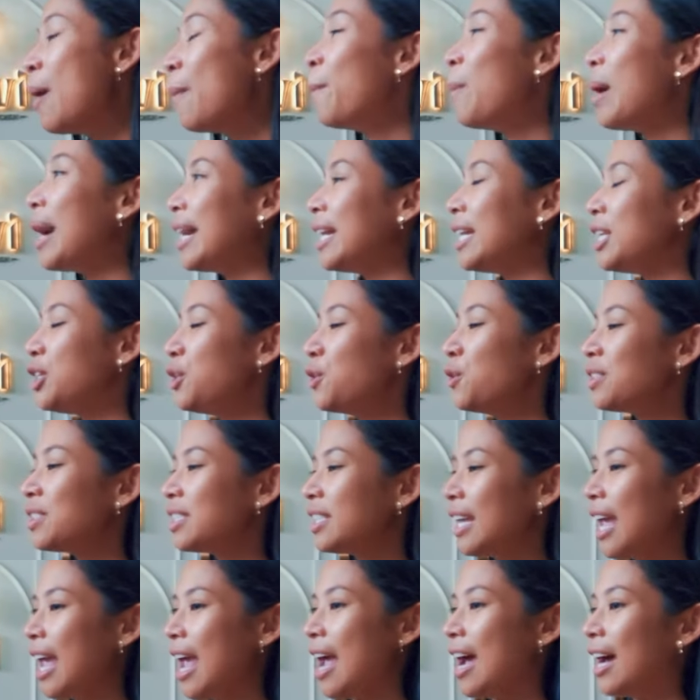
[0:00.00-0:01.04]
by
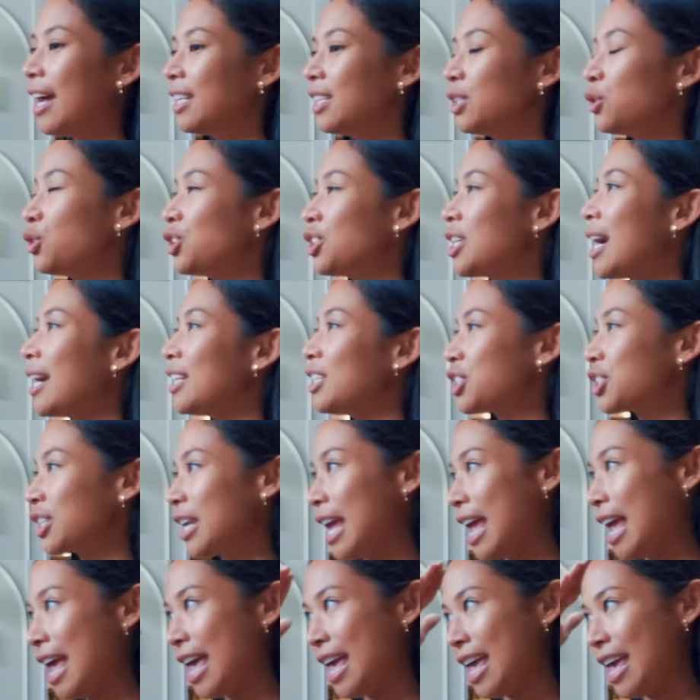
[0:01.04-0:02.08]
using hand to touch
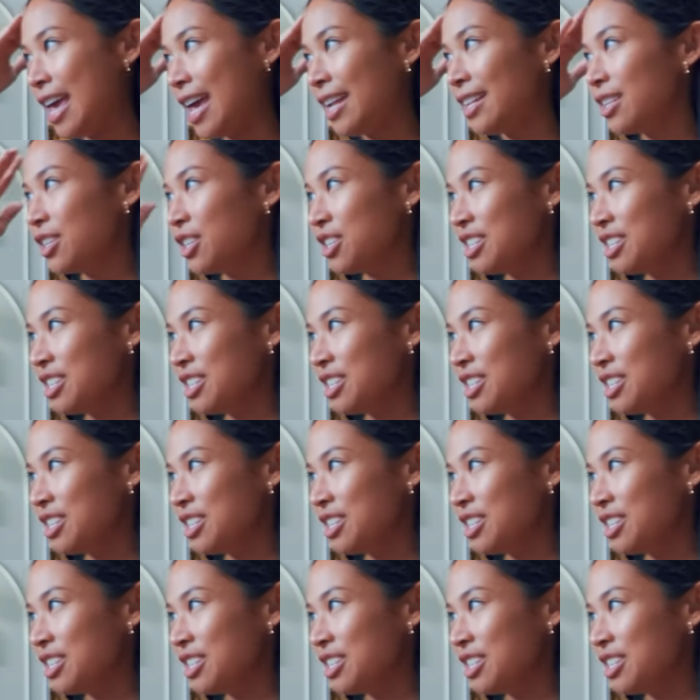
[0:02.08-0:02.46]
head,